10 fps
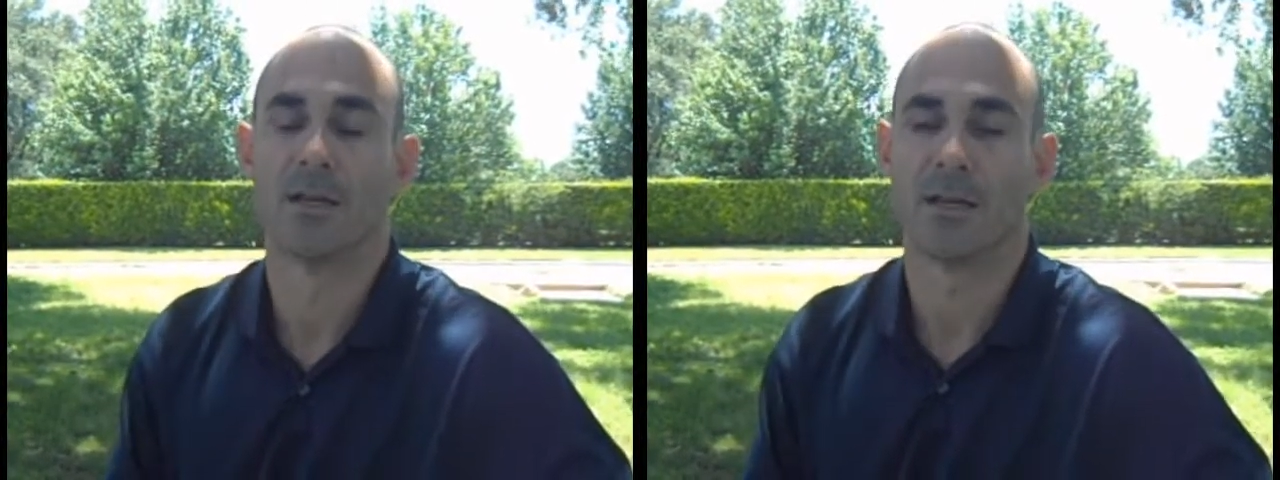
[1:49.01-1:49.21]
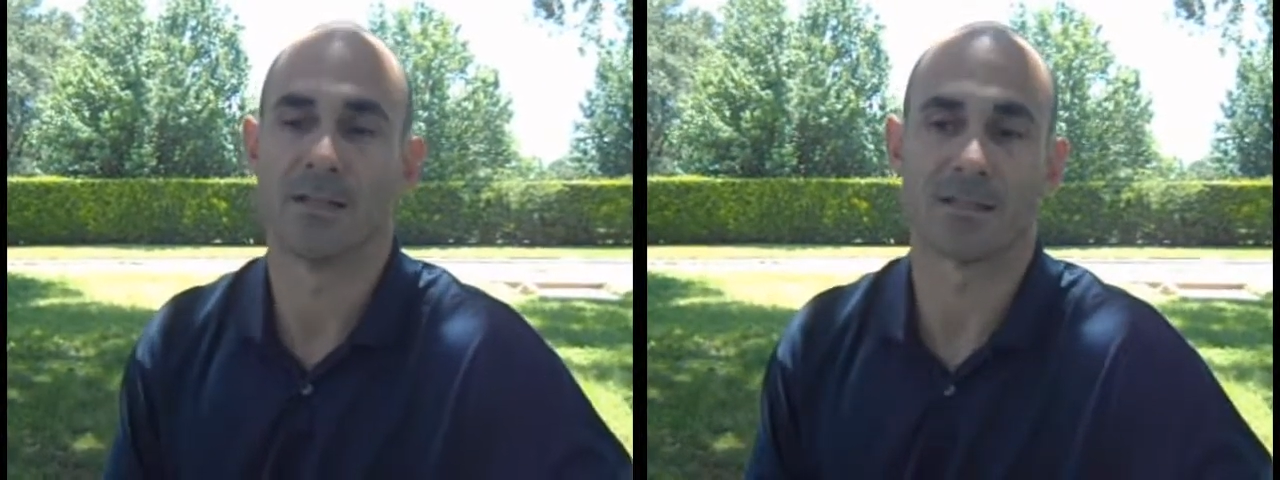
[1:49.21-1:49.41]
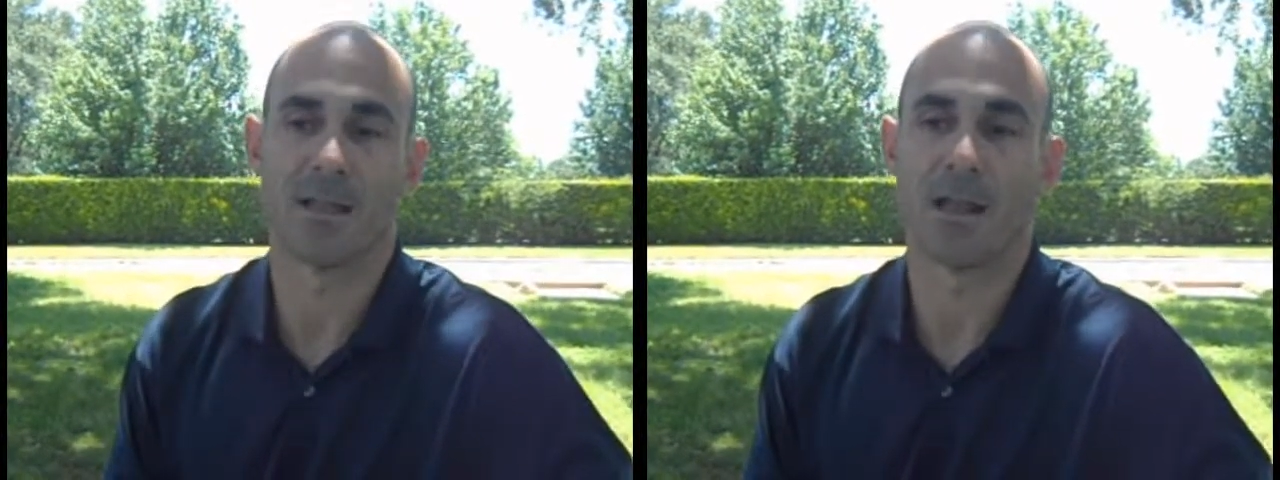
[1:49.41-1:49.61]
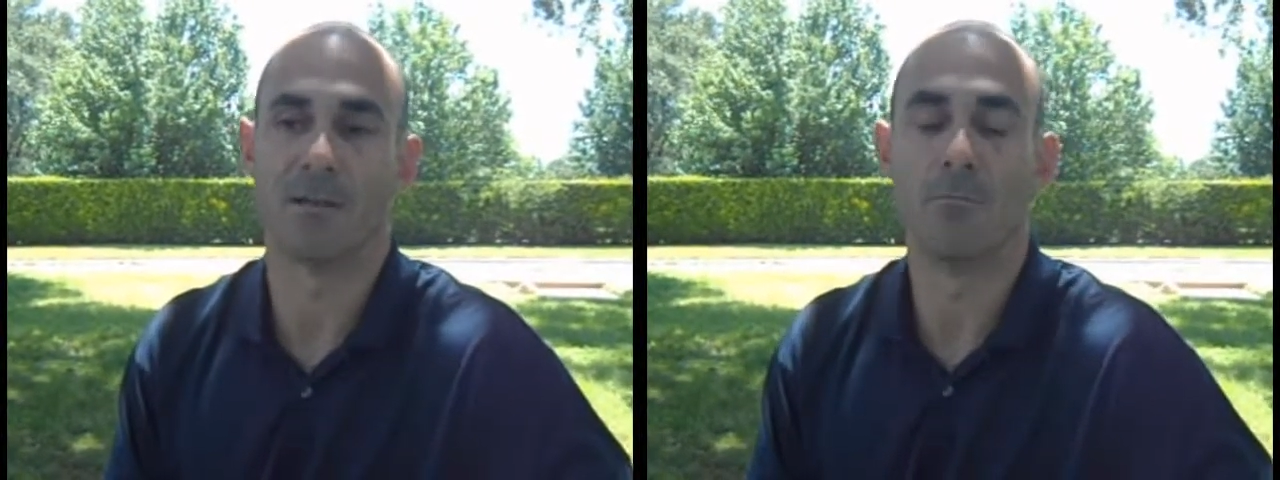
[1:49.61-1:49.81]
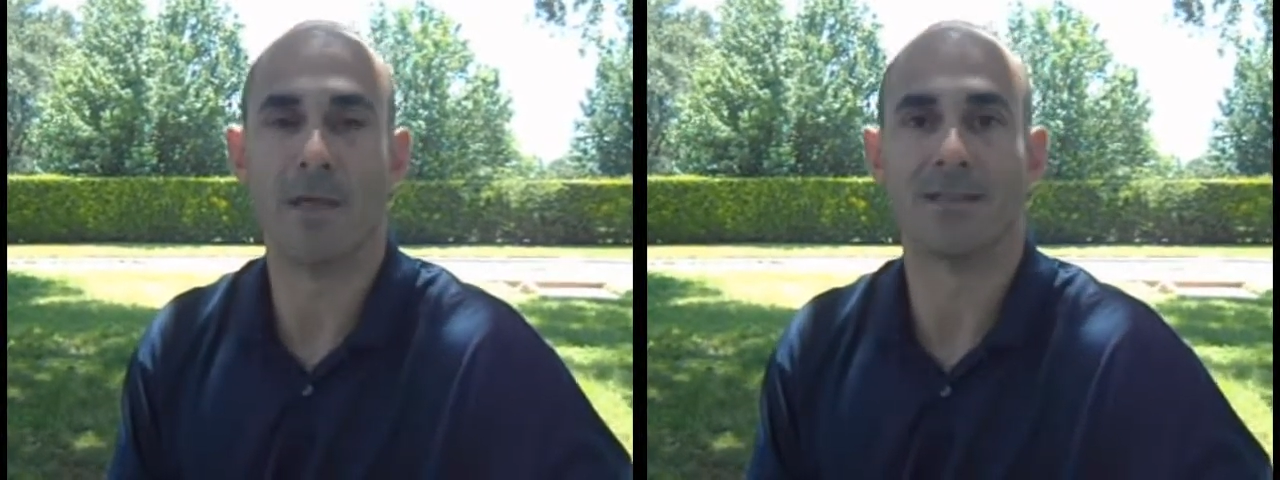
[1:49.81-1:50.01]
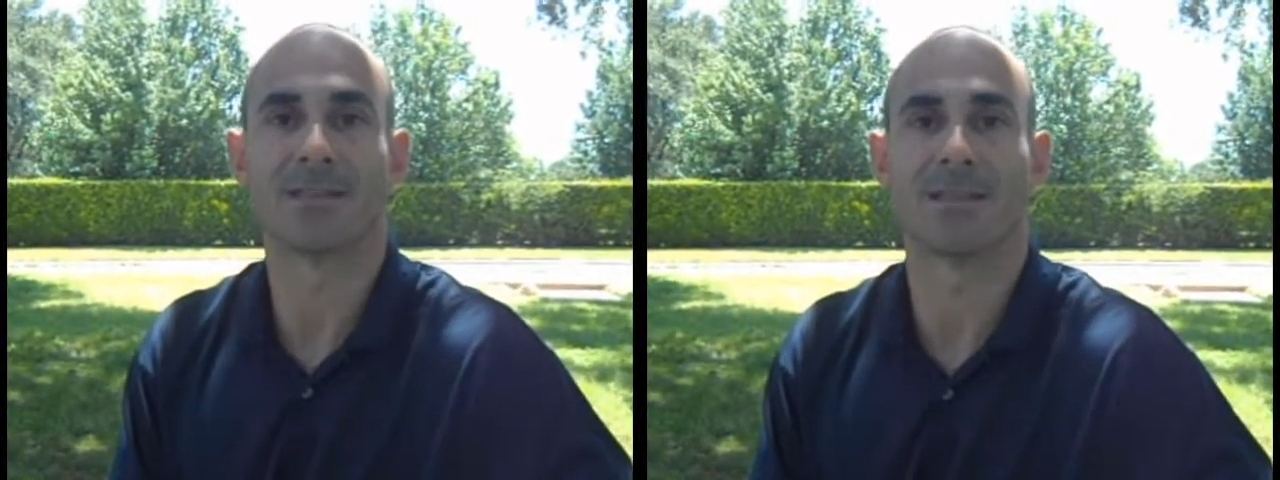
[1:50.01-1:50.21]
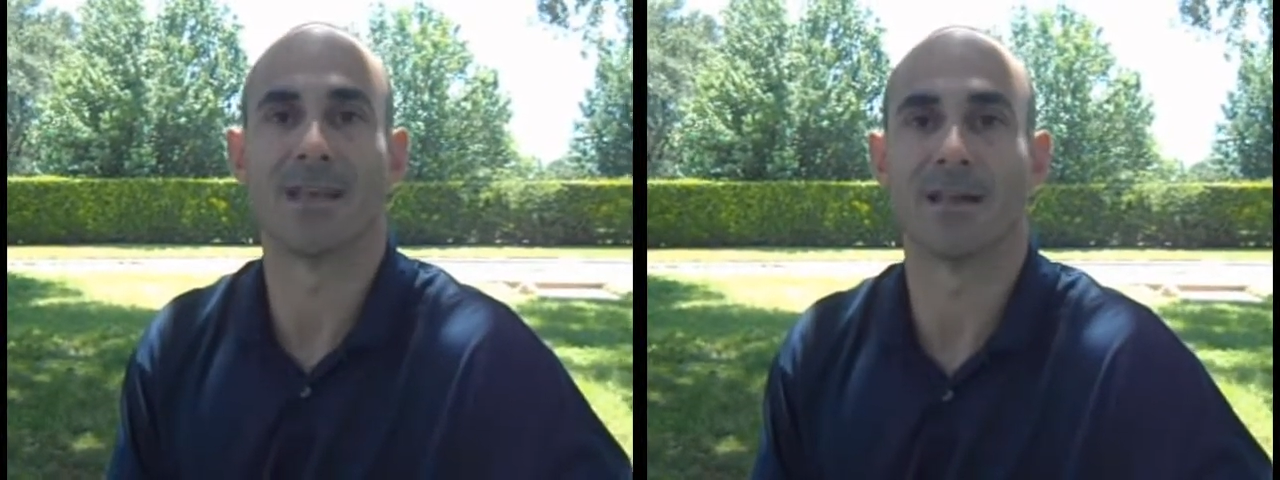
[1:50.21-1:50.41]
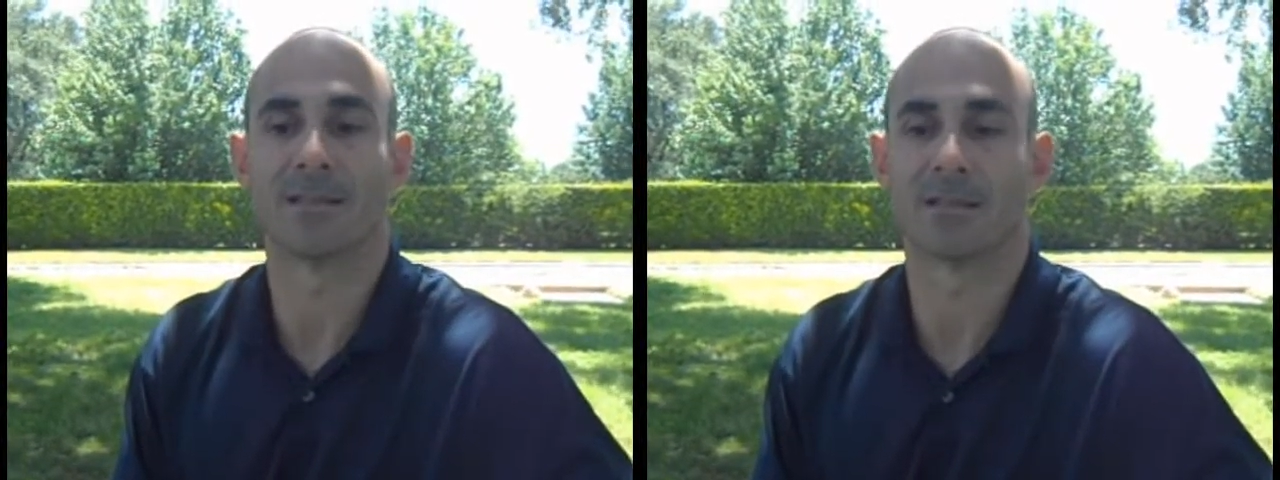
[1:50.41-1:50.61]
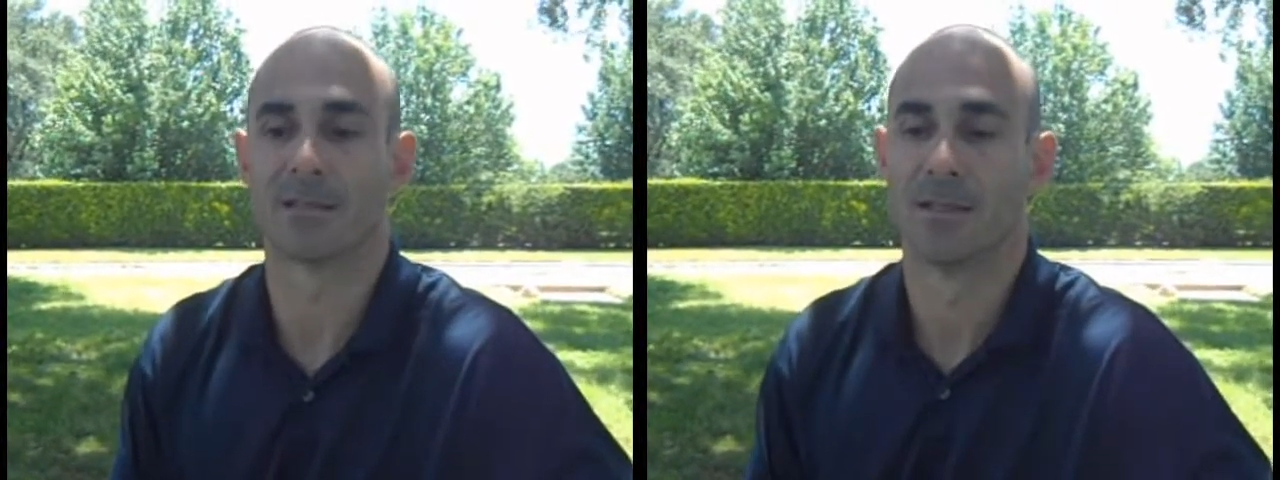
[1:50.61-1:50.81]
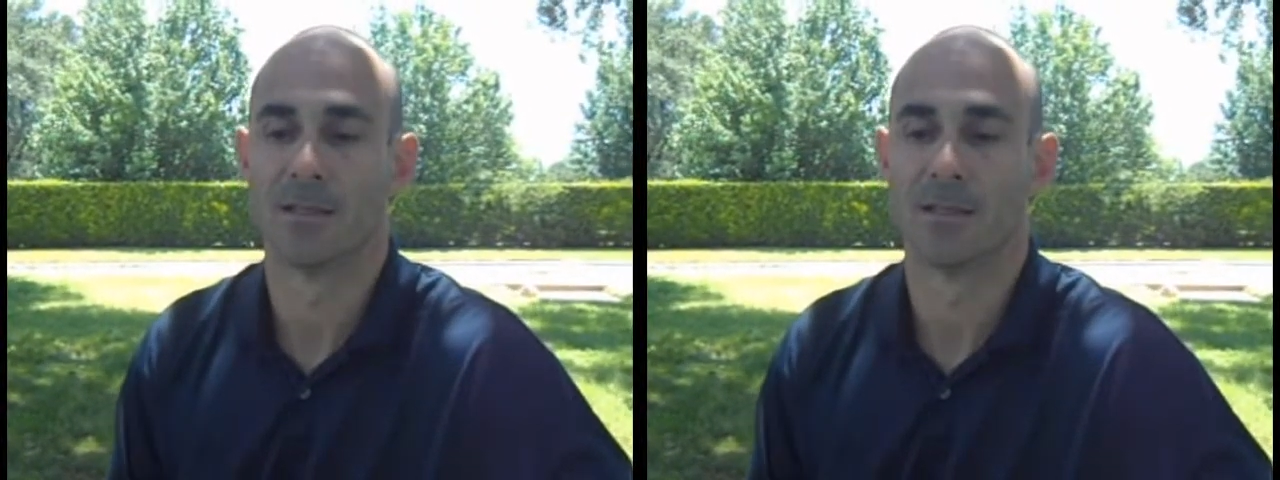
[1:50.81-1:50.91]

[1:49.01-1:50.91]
and it's not in men's tennis